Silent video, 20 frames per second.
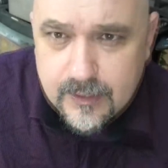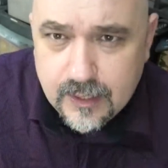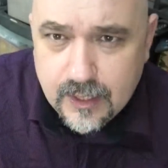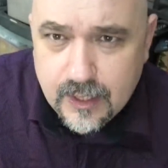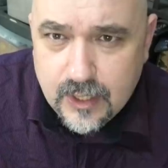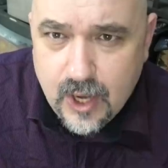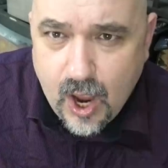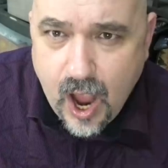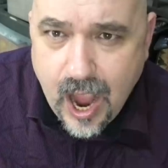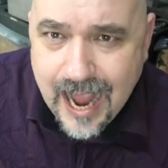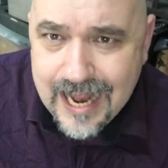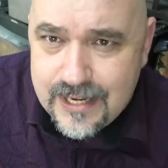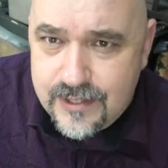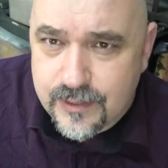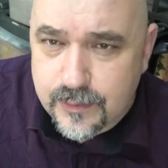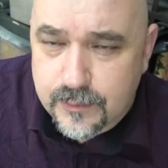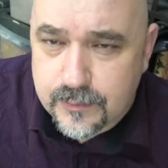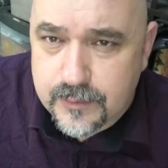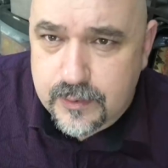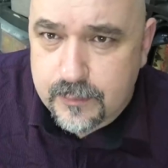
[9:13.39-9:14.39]
guide
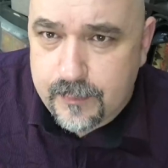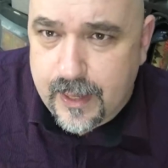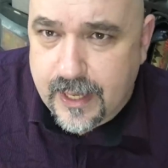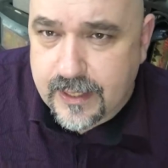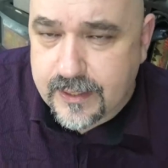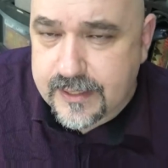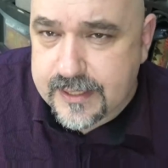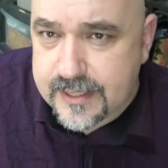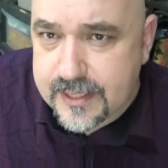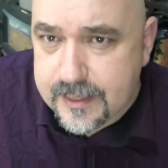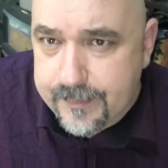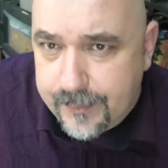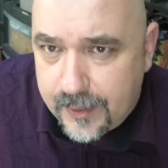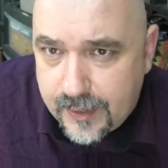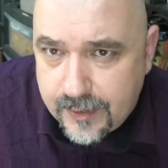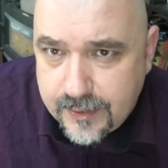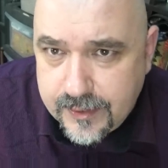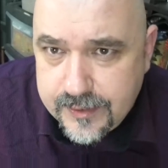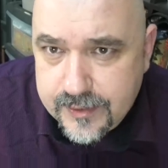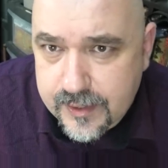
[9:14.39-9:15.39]
you to make
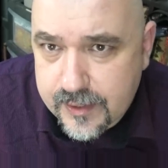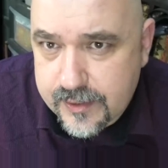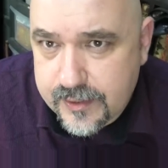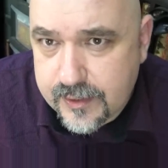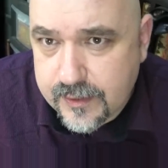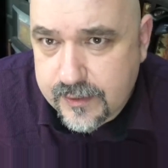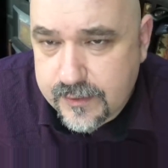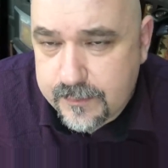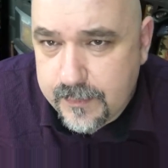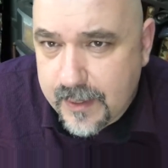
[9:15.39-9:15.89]
similar decisions,